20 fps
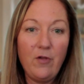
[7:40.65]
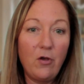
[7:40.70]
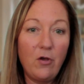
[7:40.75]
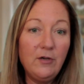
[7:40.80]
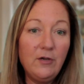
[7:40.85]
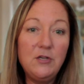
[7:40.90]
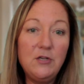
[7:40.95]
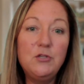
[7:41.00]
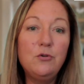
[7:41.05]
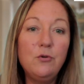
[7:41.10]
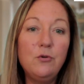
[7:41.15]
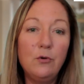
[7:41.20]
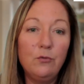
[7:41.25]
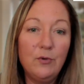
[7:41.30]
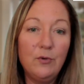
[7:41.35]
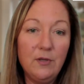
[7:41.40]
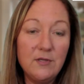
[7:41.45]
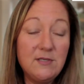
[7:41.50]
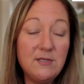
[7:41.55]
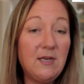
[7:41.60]
gone into a
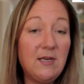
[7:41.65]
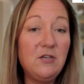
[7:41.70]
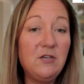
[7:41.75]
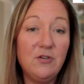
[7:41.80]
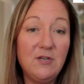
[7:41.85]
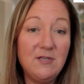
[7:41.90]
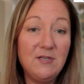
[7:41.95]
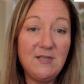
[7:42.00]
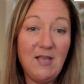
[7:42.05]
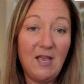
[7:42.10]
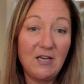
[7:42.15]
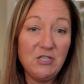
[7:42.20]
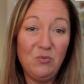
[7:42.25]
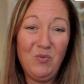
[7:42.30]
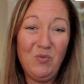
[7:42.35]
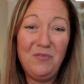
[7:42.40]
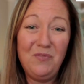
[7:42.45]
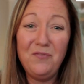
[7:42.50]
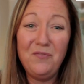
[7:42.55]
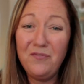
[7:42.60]
real estate transaction
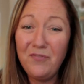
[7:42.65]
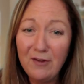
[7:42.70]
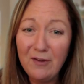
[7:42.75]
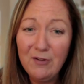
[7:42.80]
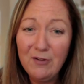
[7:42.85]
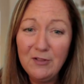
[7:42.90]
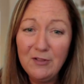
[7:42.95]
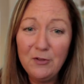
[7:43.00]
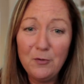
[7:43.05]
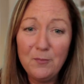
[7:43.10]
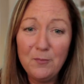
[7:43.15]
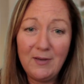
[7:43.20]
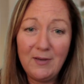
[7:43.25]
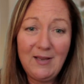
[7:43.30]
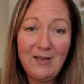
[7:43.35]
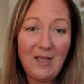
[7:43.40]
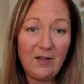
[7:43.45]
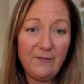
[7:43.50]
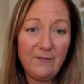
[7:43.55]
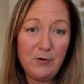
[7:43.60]
with very little
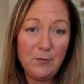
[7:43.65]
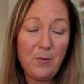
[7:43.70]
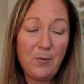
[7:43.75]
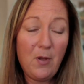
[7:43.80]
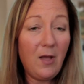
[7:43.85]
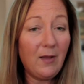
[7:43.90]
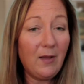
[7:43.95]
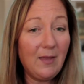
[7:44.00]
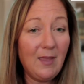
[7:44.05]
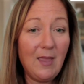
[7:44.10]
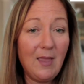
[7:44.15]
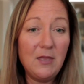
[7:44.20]
money out of your pocket,